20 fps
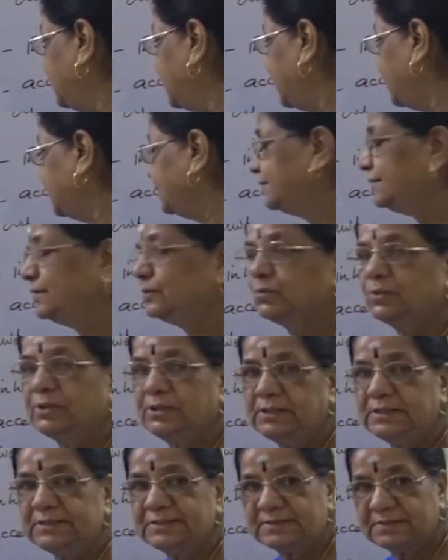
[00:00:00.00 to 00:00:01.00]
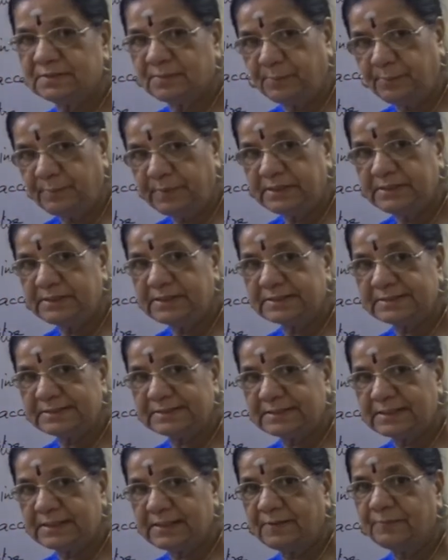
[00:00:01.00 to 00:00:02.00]
and the one is beta
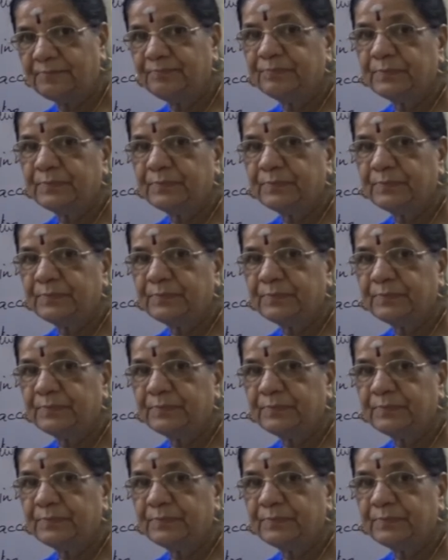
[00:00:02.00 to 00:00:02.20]
cell.